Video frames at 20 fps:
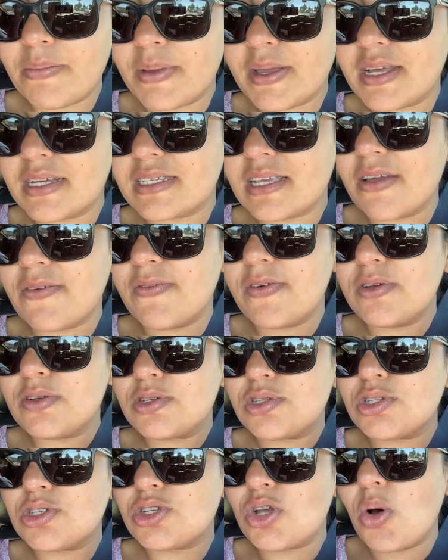because I feel
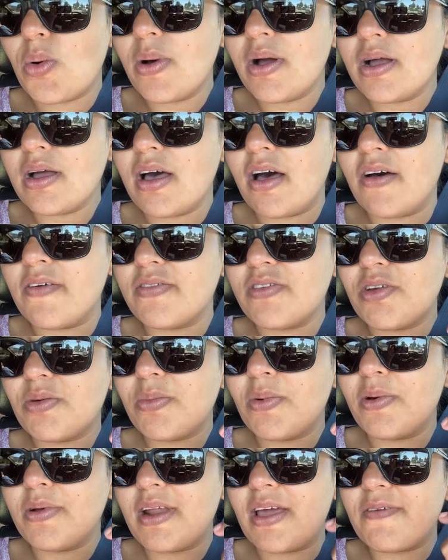so
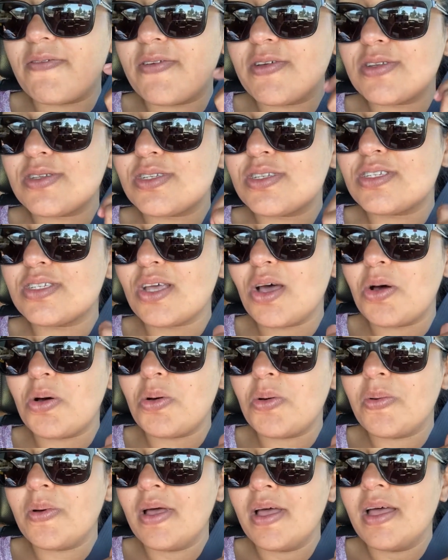uncomfortable and I feel
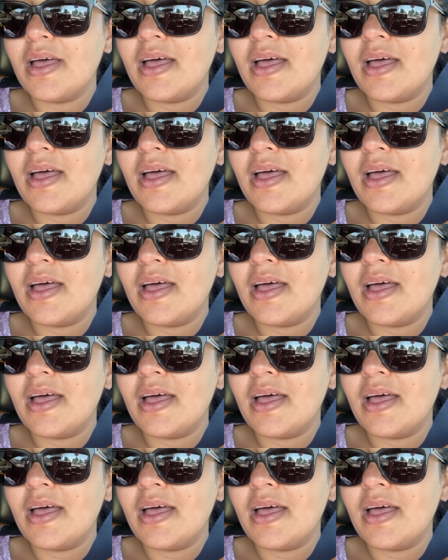so